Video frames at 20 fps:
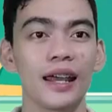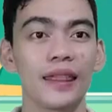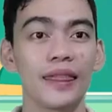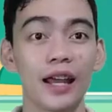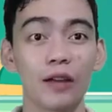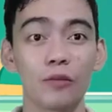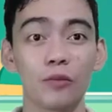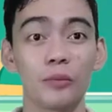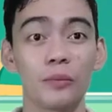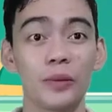
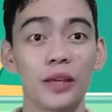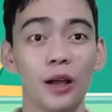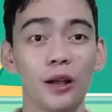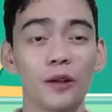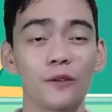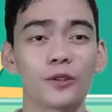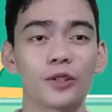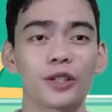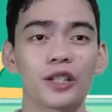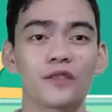that will be
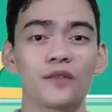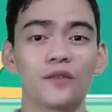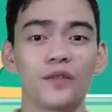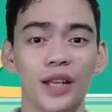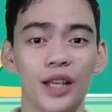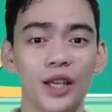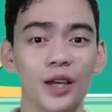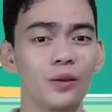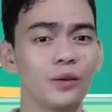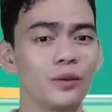all for this
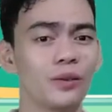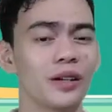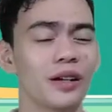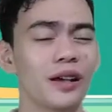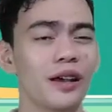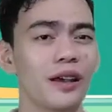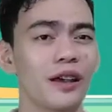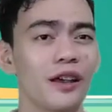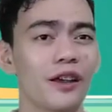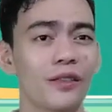video.
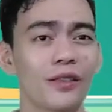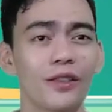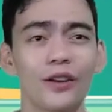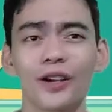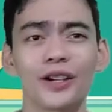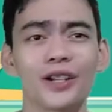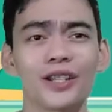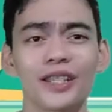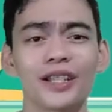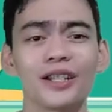There
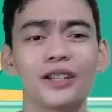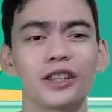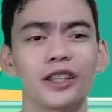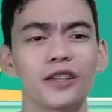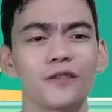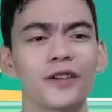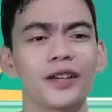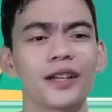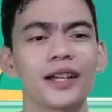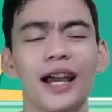are still
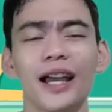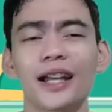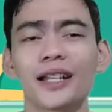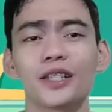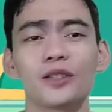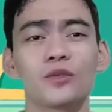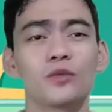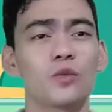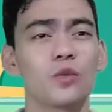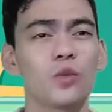different
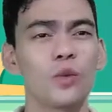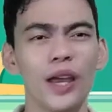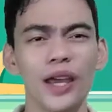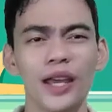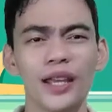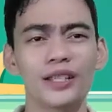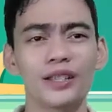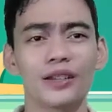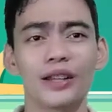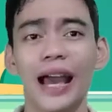kinds and
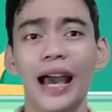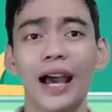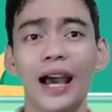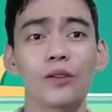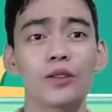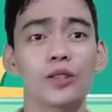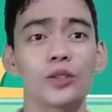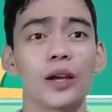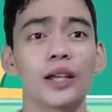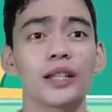ways on
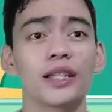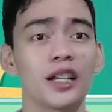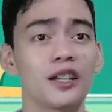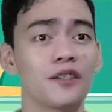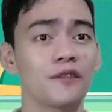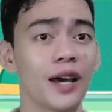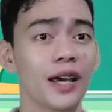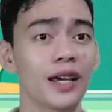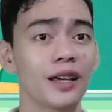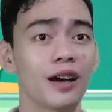how to
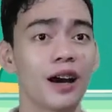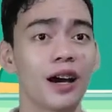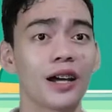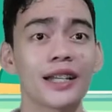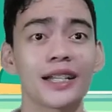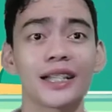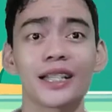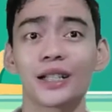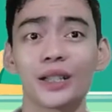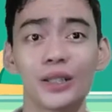identify
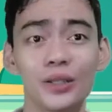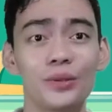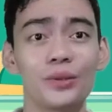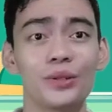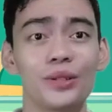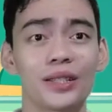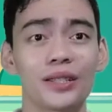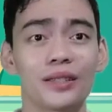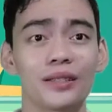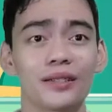context
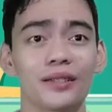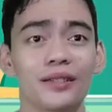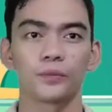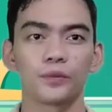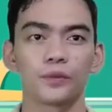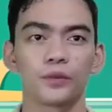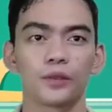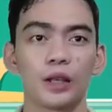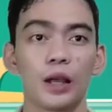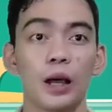clues.
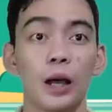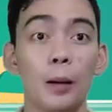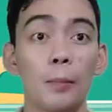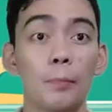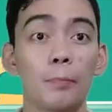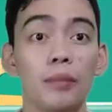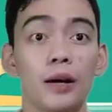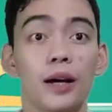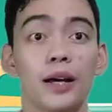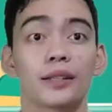
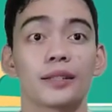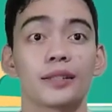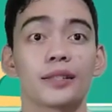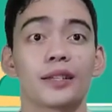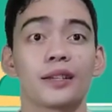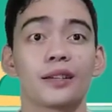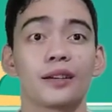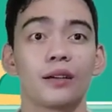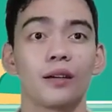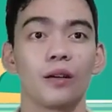But
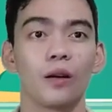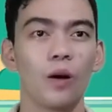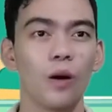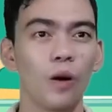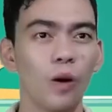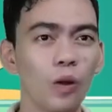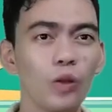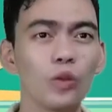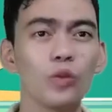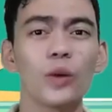
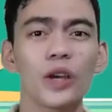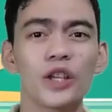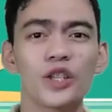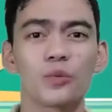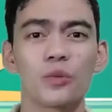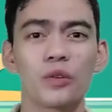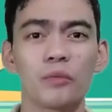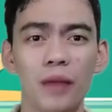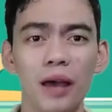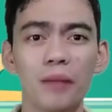always
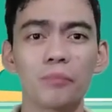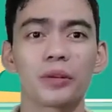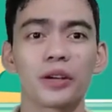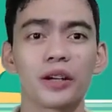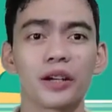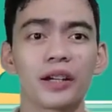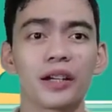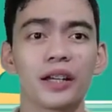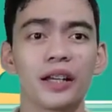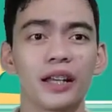
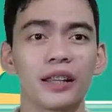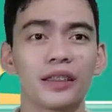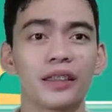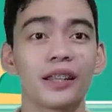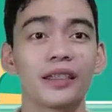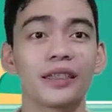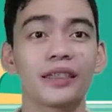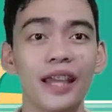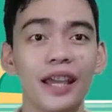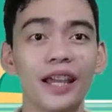remember
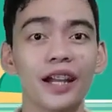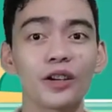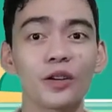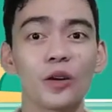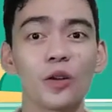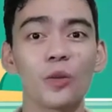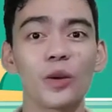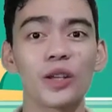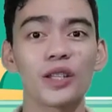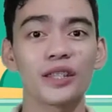that they are
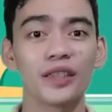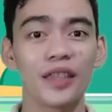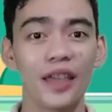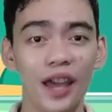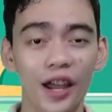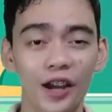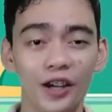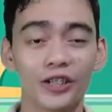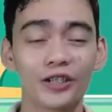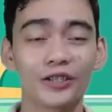always
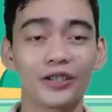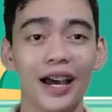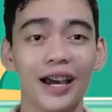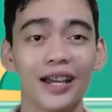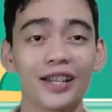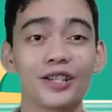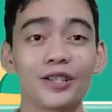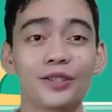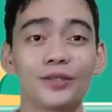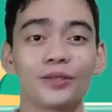there to
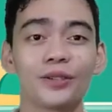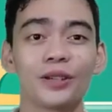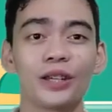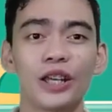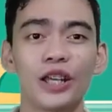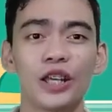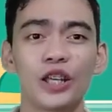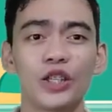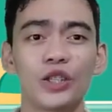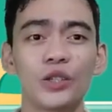guide you.
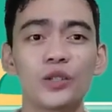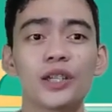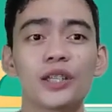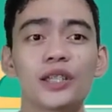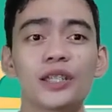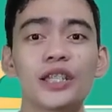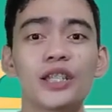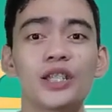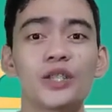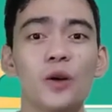You just
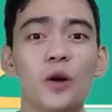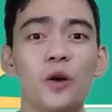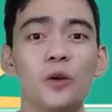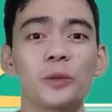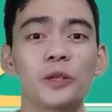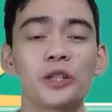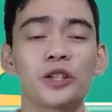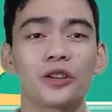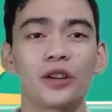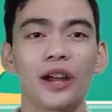need to
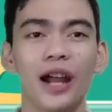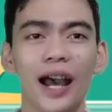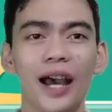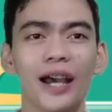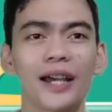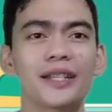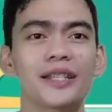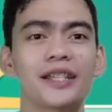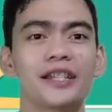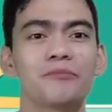open your
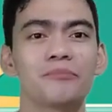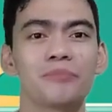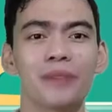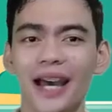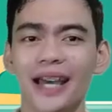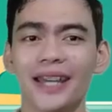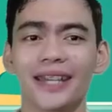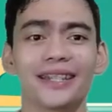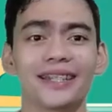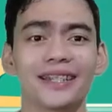eyes and
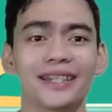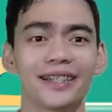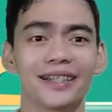mind.